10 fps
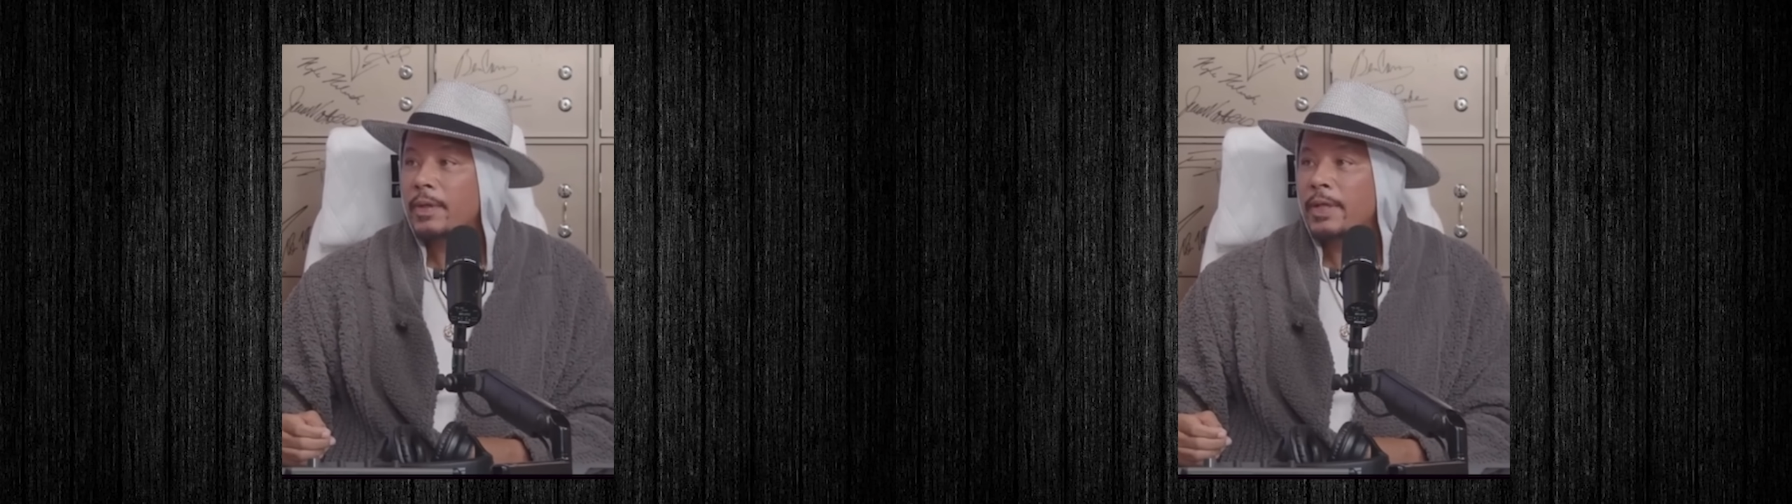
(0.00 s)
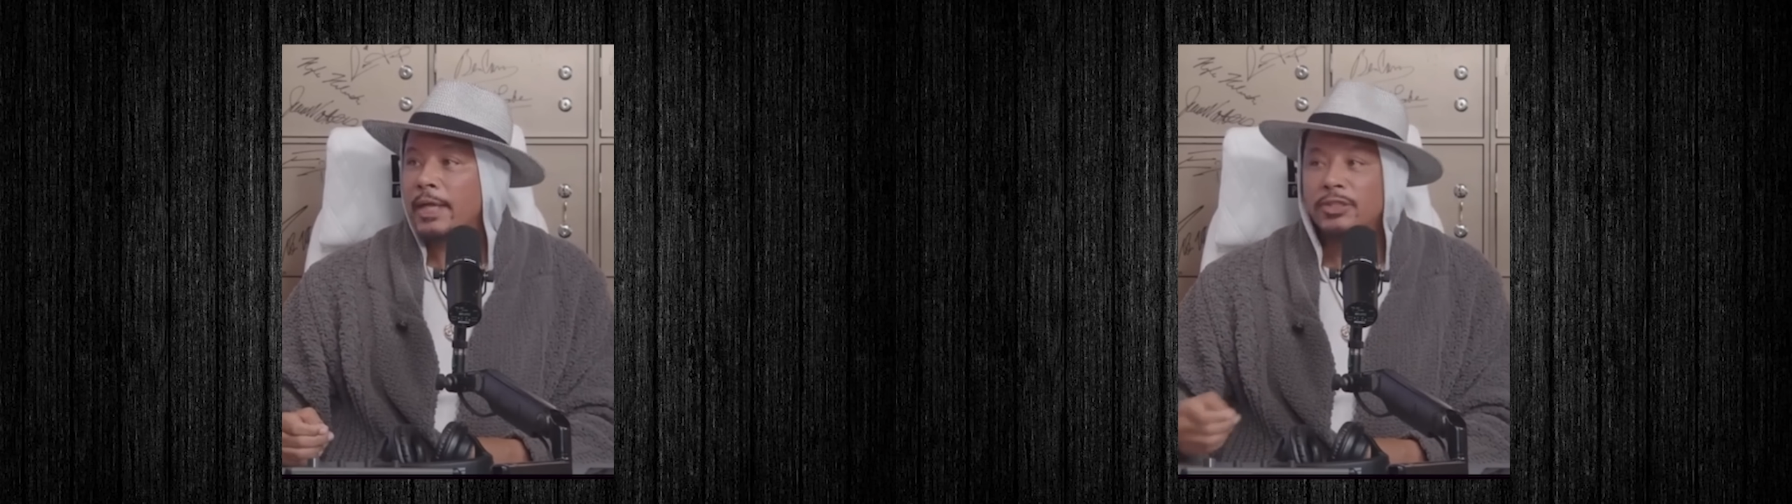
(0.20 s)

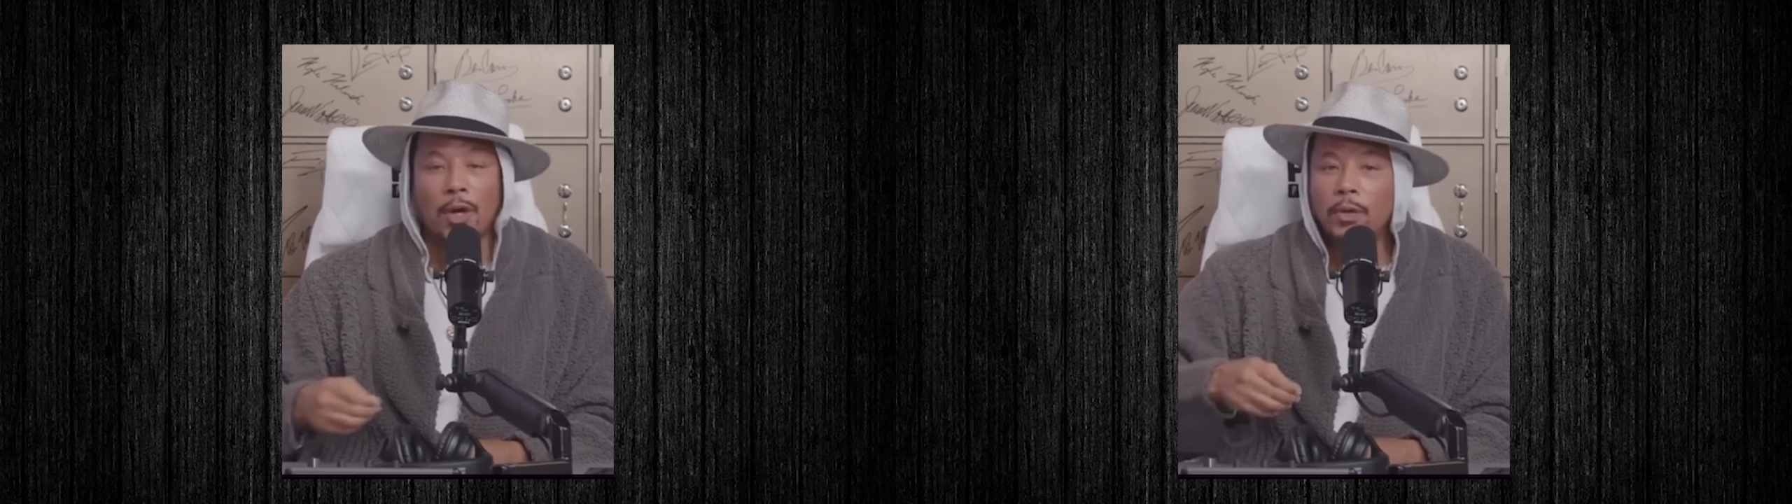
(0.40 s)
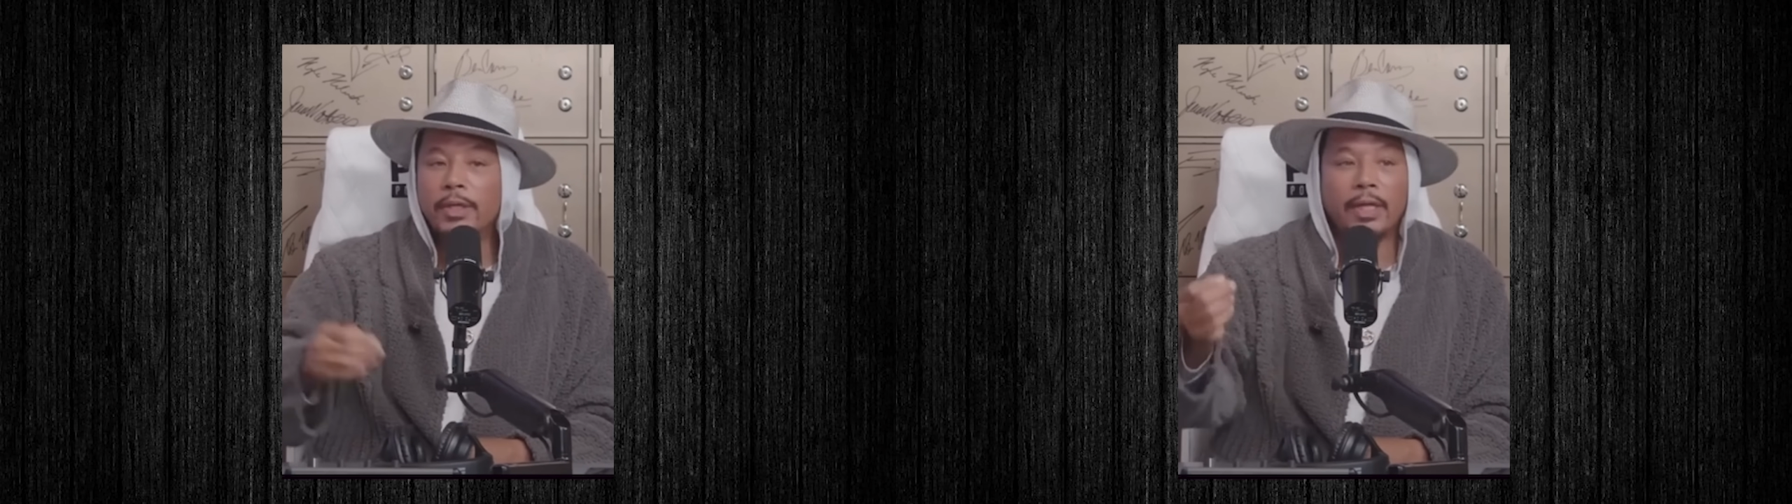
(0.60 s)
that's the
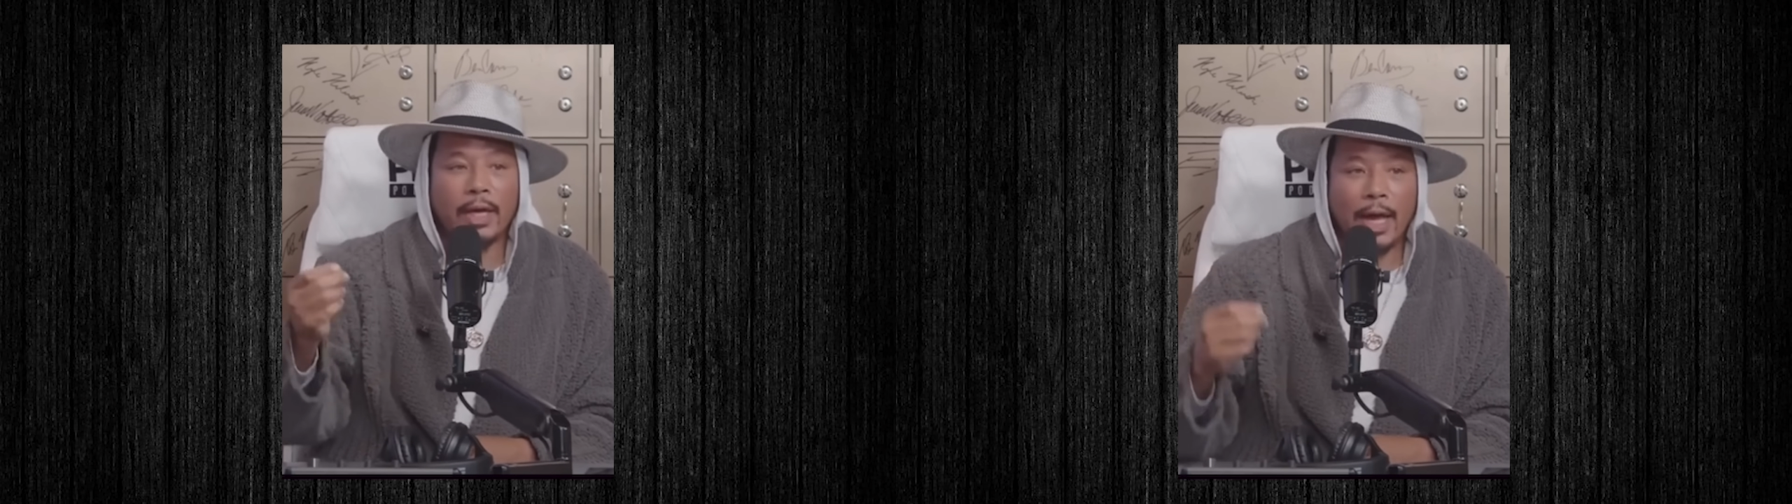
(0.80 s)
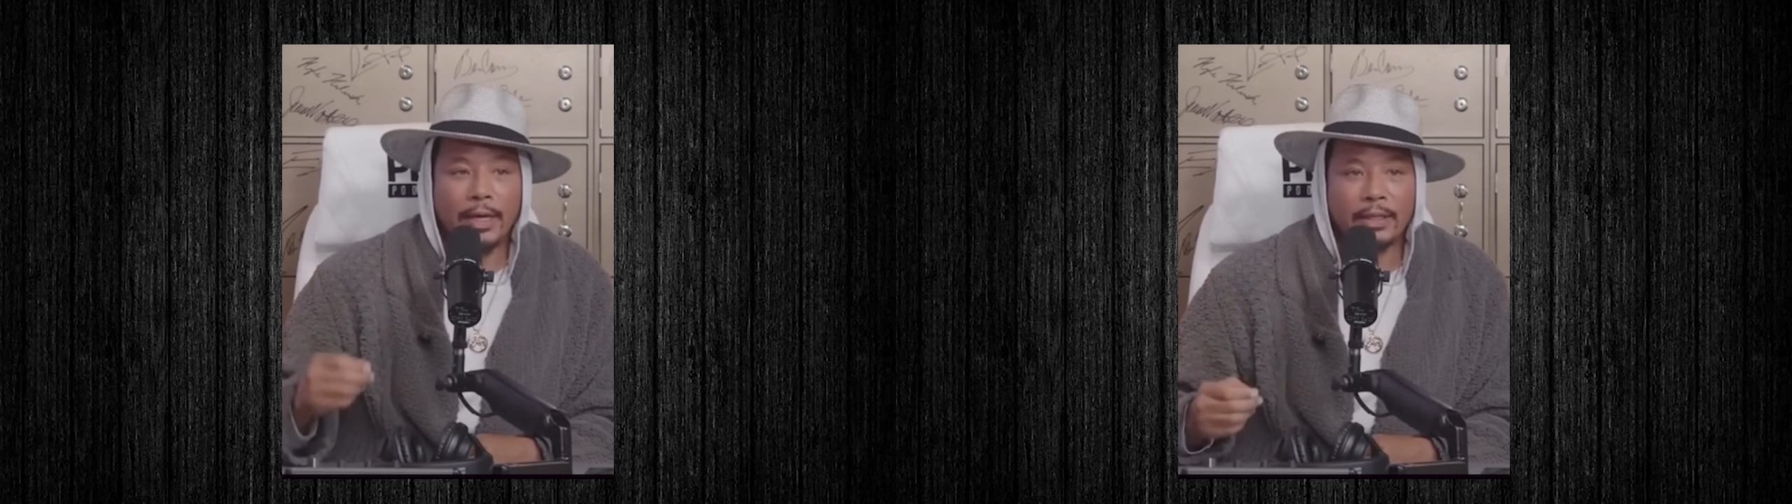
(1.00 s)
only
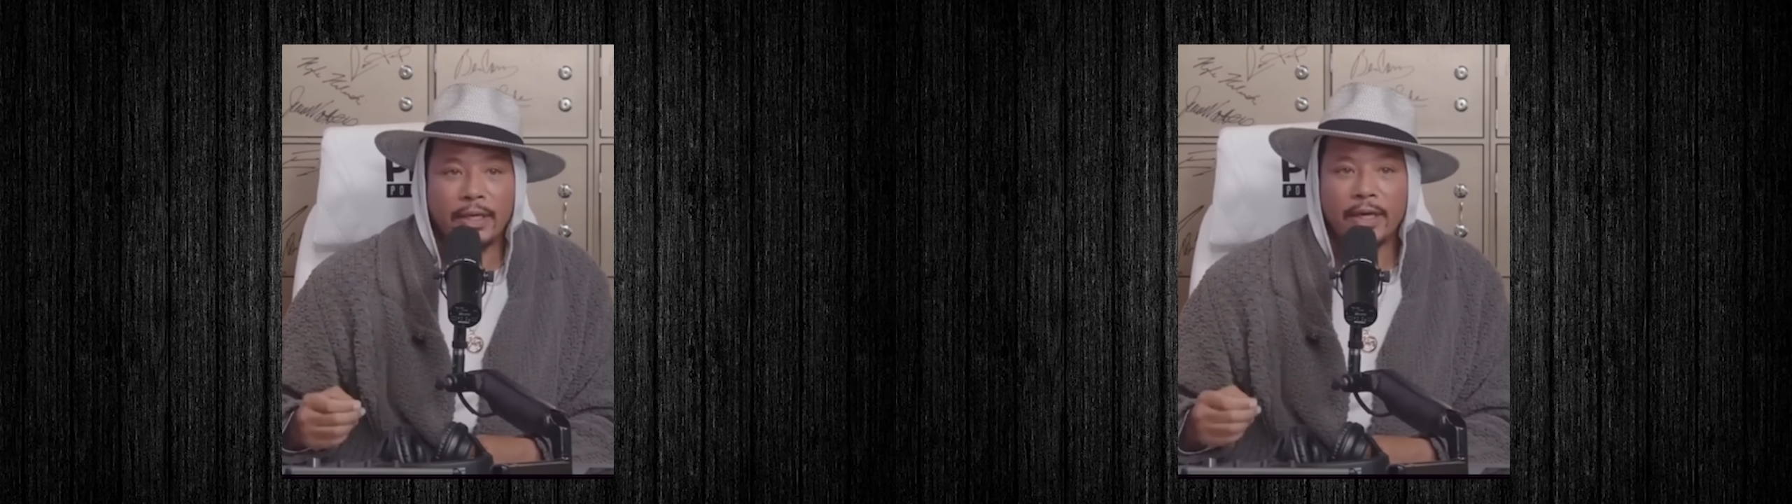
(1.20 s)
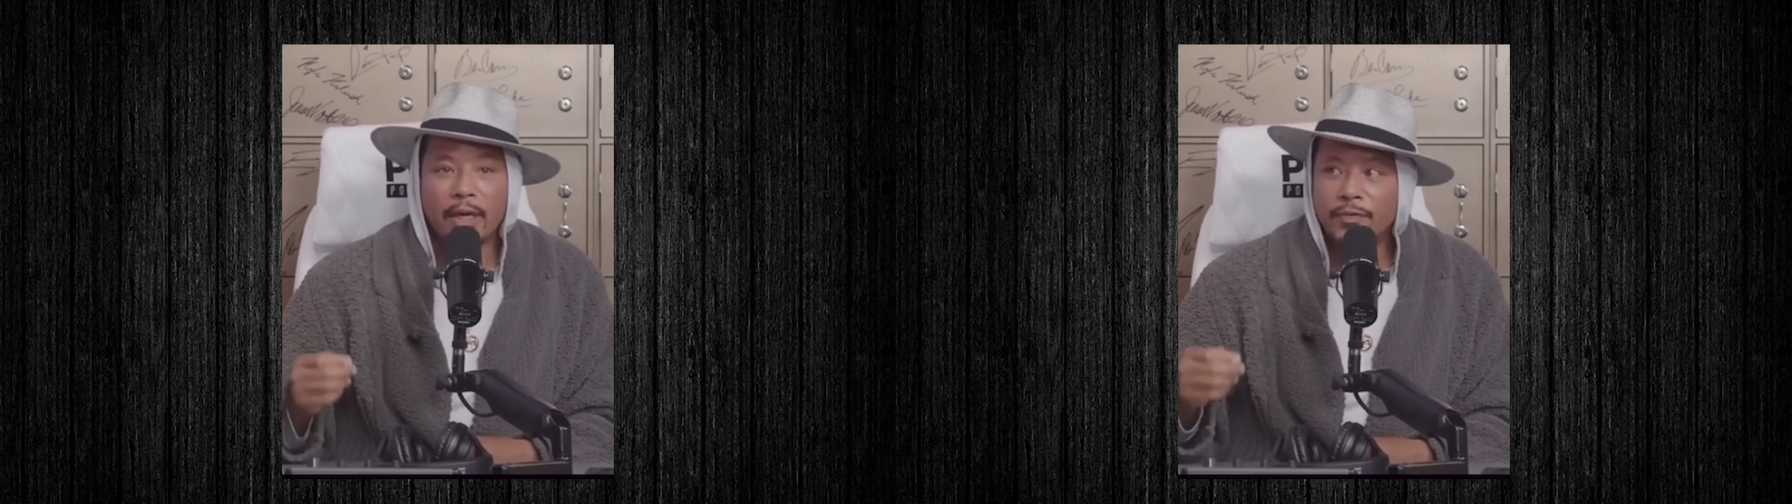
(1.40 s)
thing I can
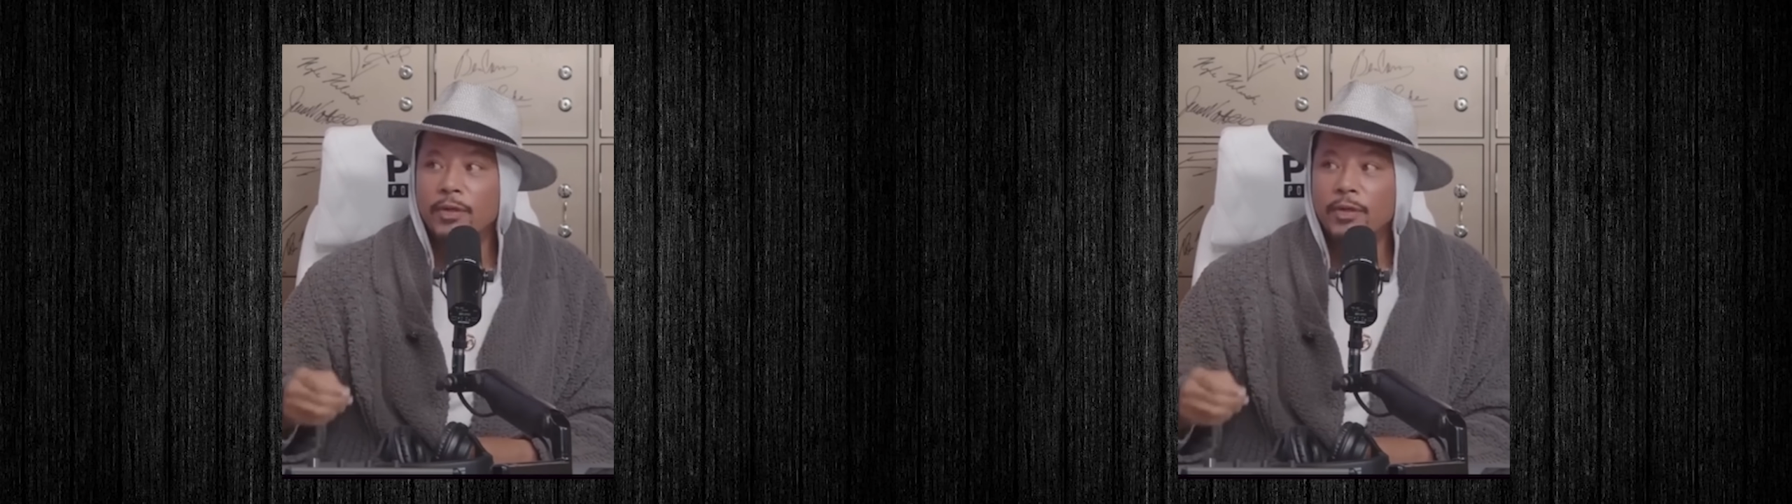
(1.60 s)
think of.